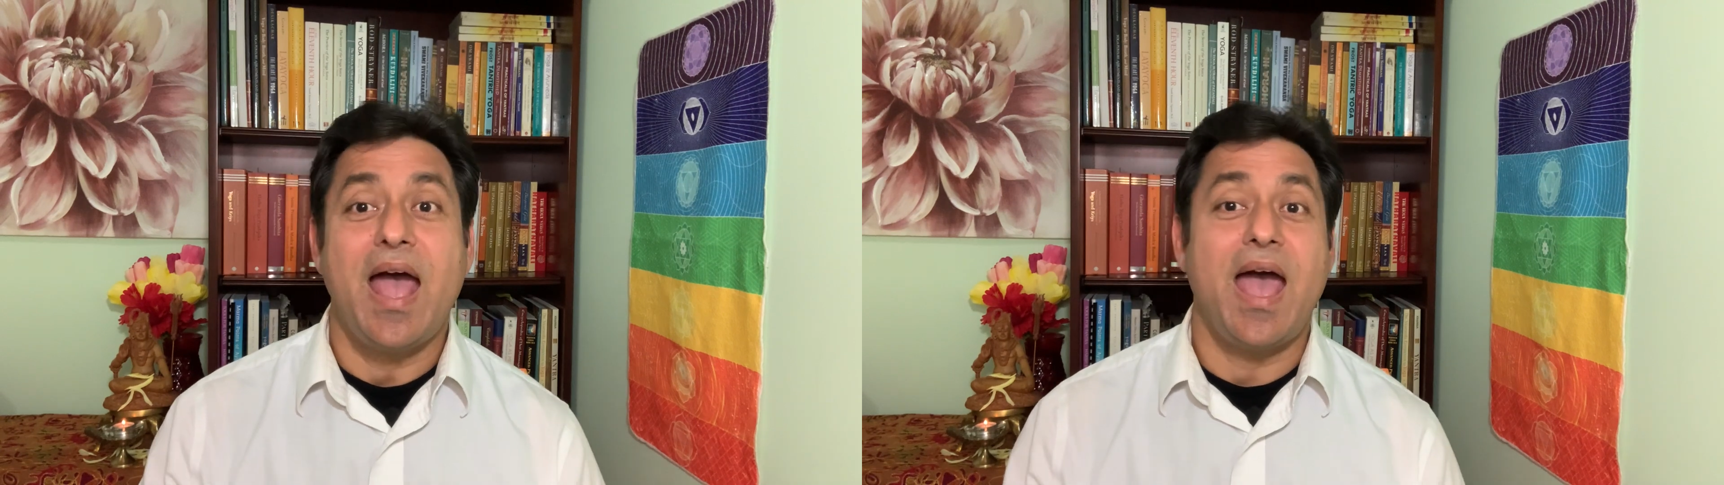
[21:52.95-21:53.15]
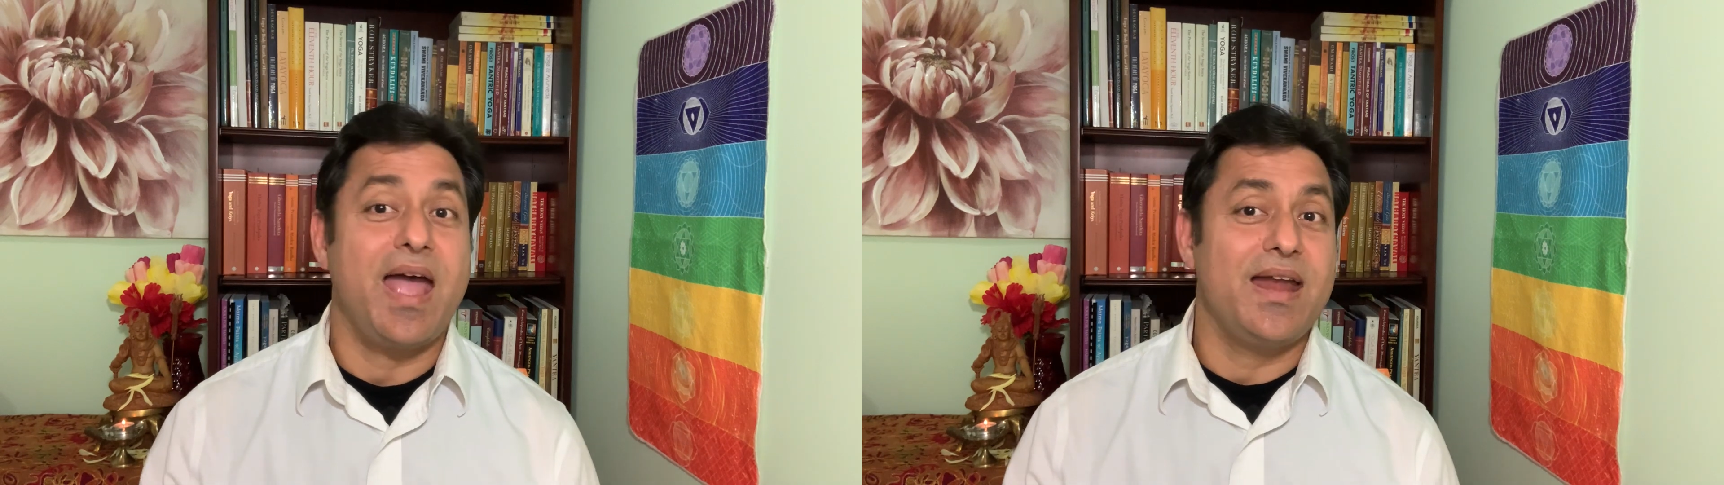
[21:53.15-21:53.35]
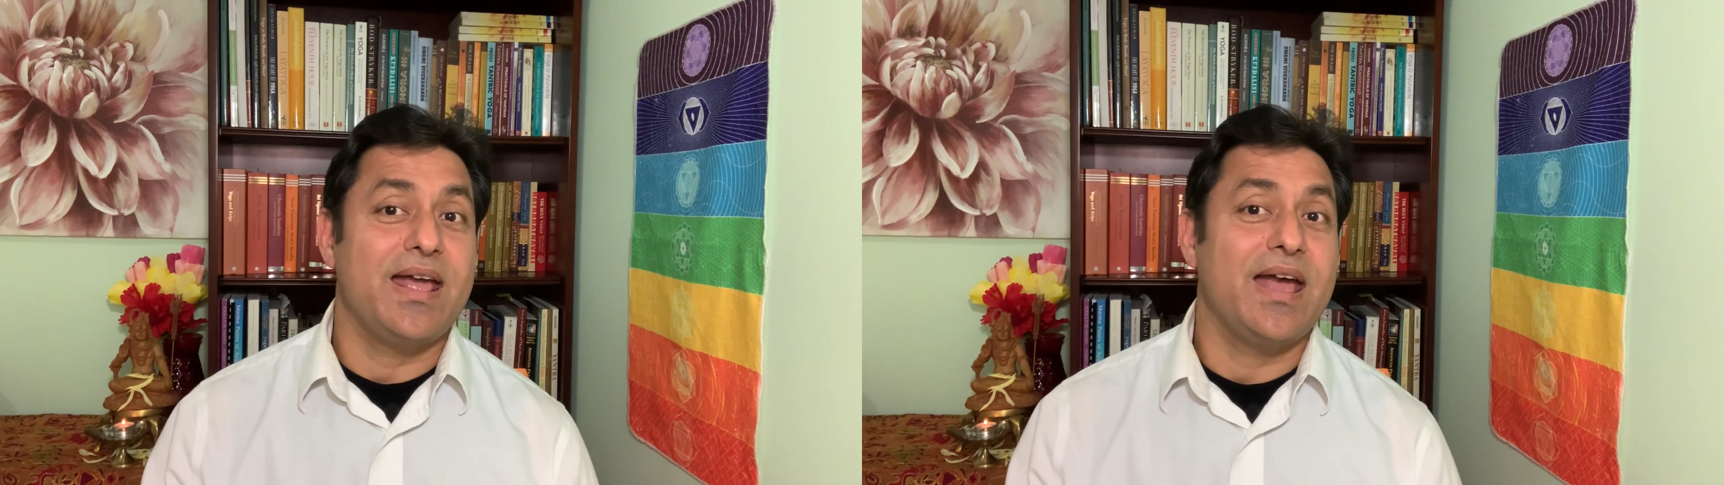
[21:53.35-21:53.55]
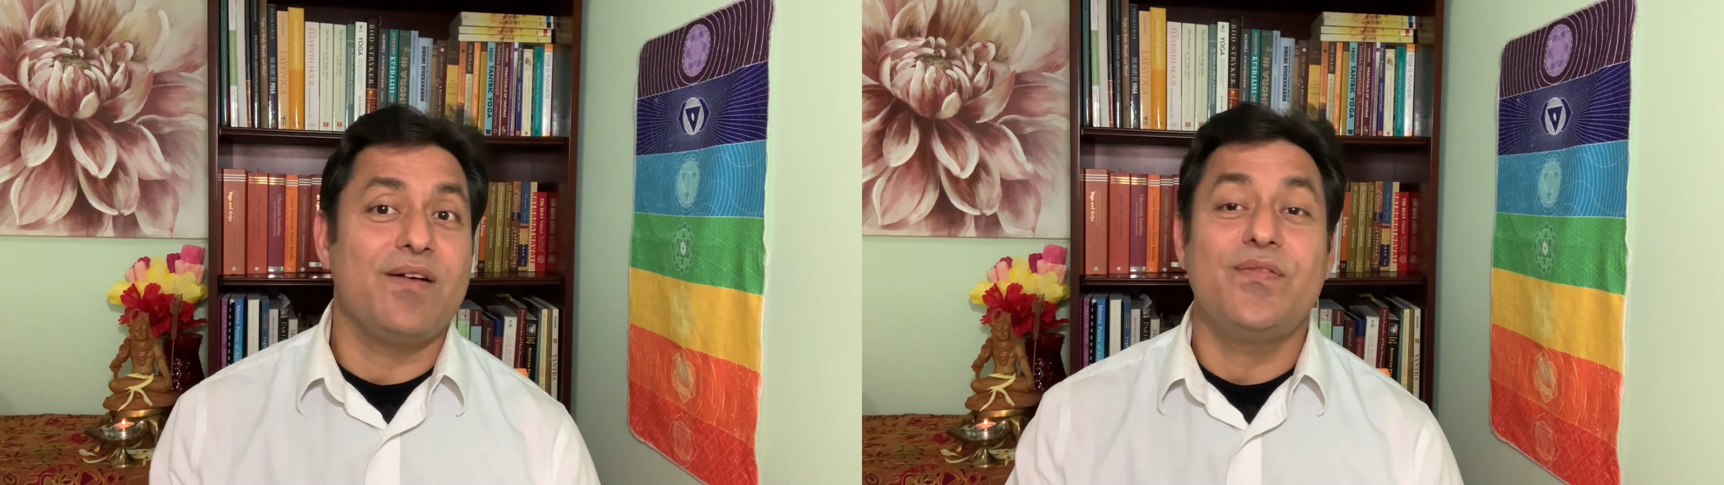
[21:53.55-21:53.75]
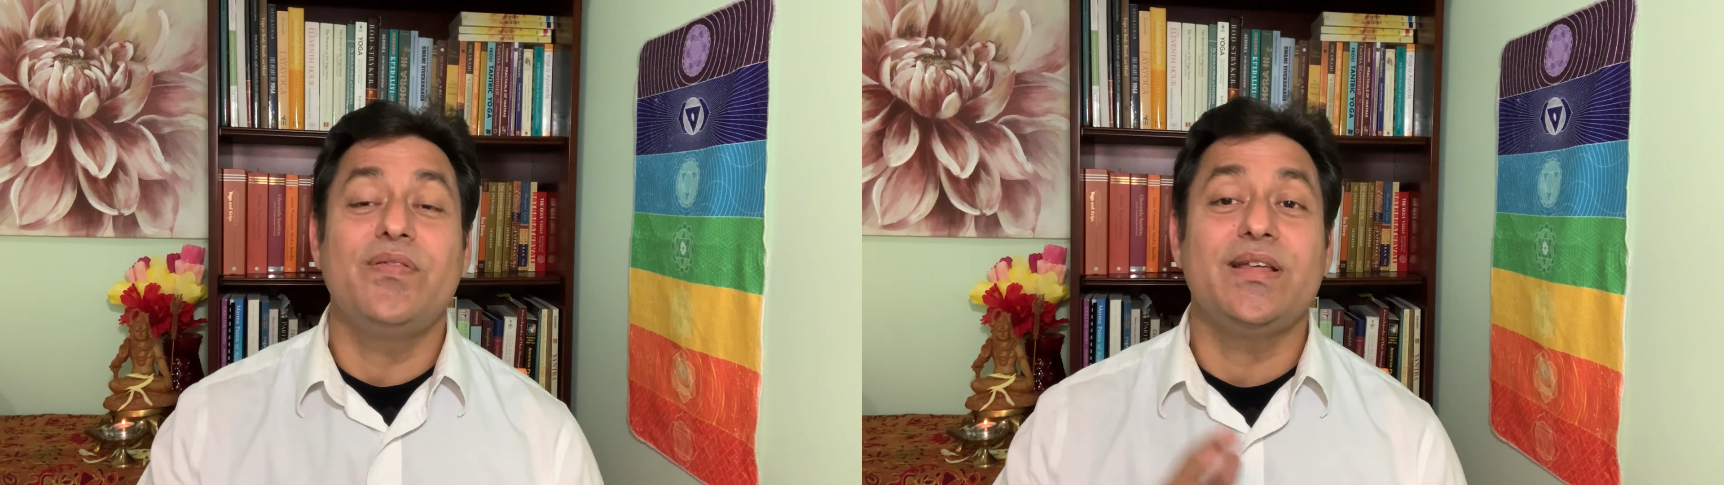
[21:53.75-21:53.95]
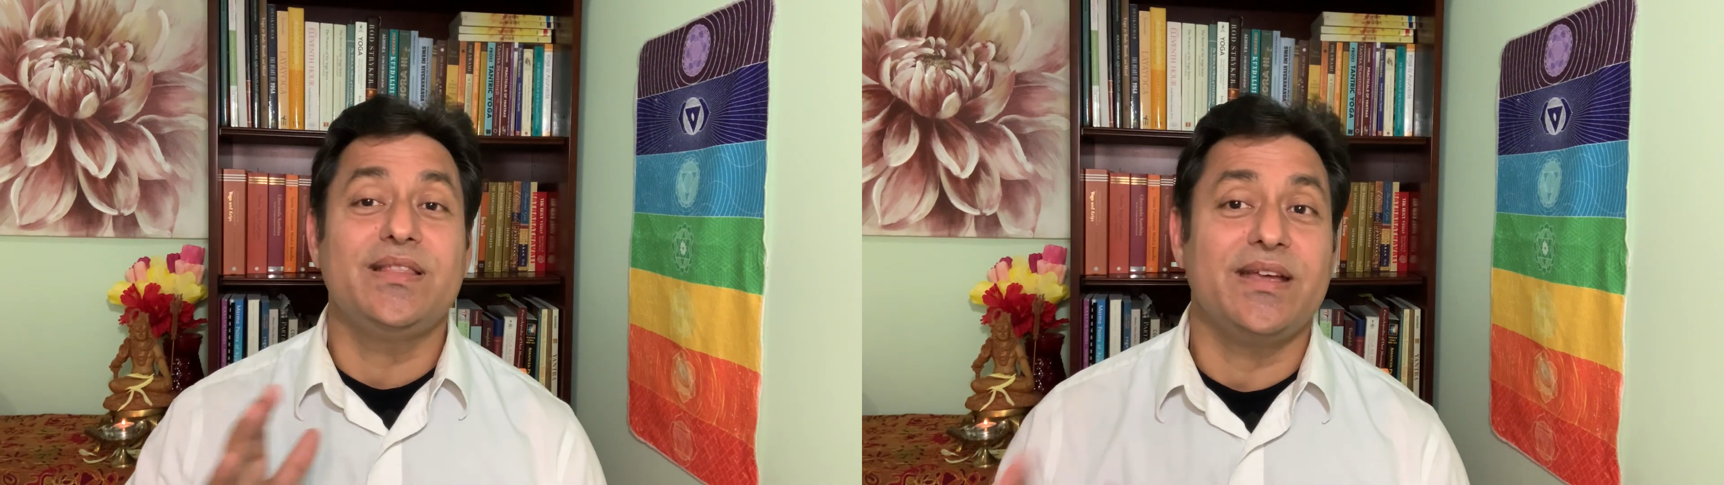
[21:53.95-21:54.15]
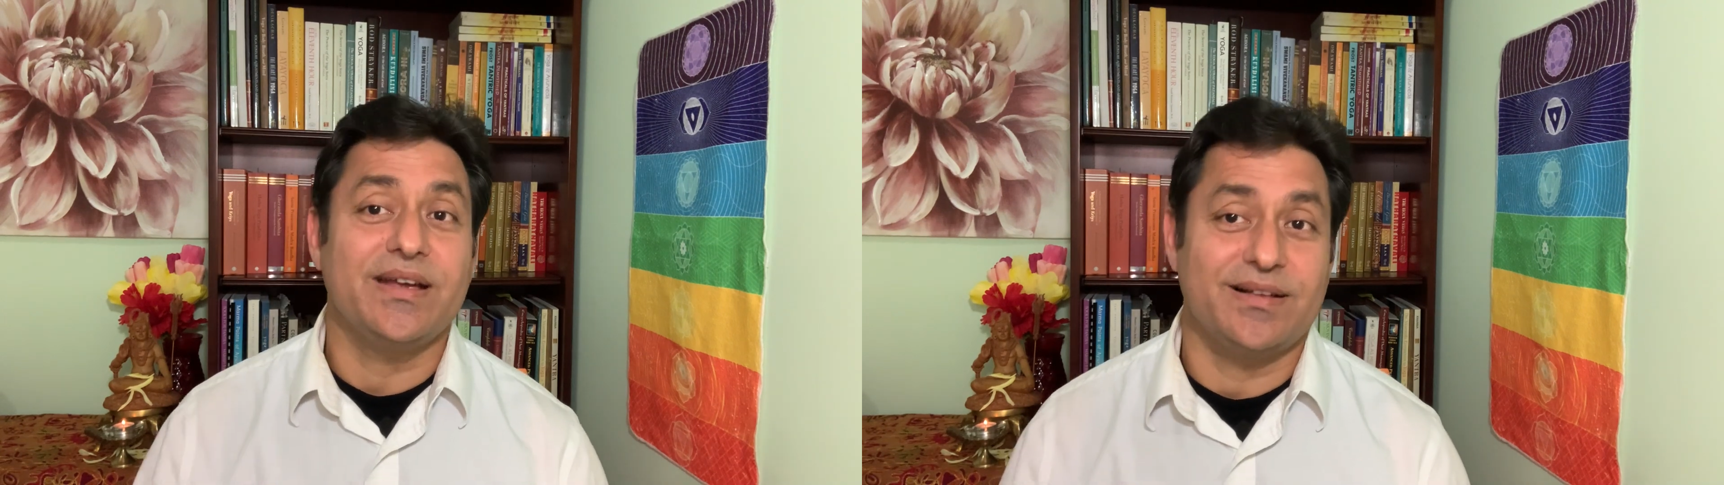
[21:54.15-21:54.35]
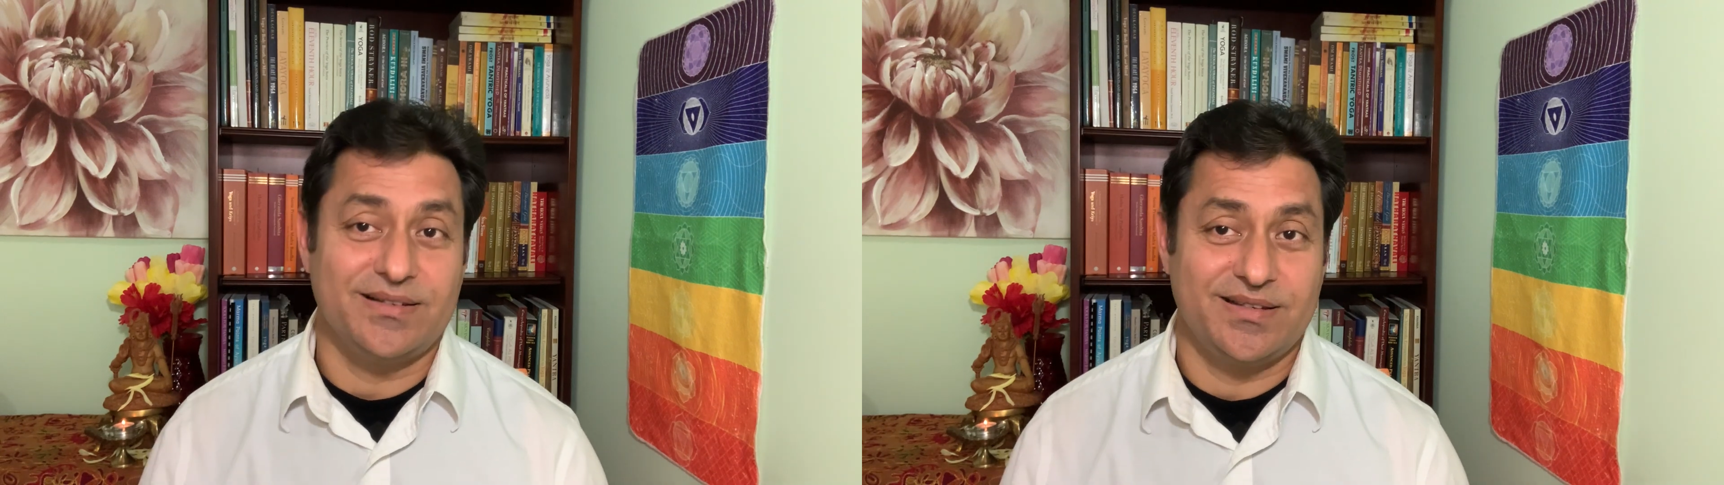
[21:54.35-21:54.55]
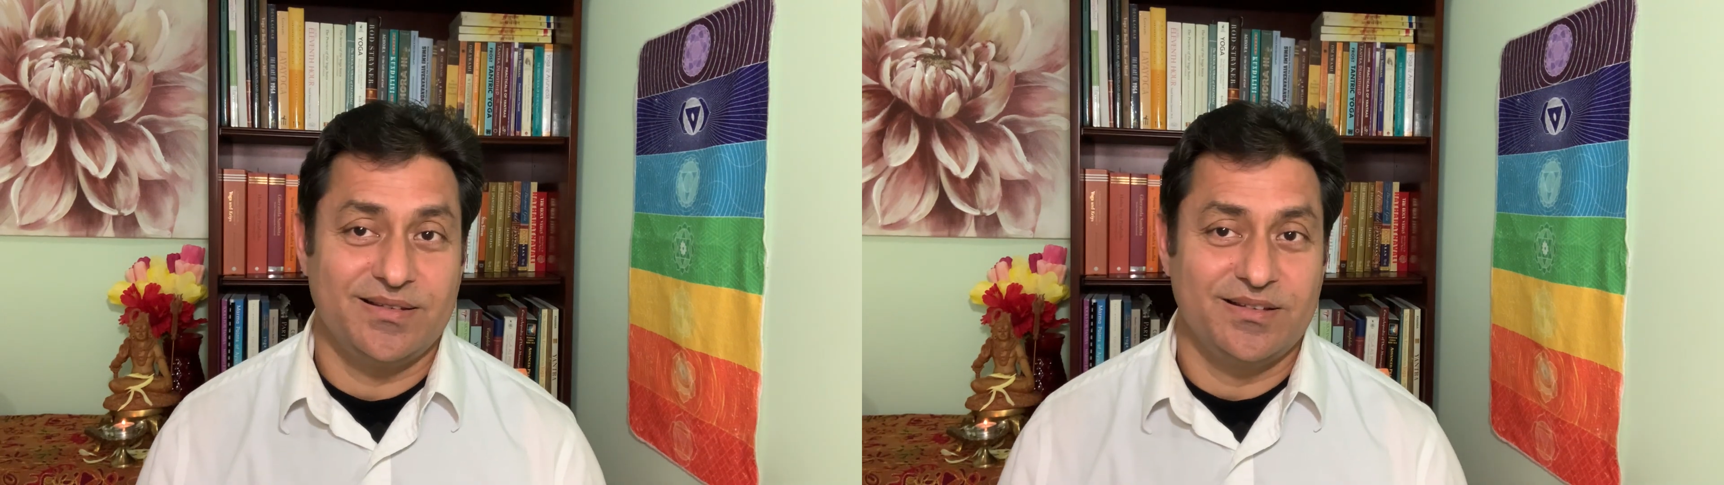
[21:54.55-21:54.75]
and everything else.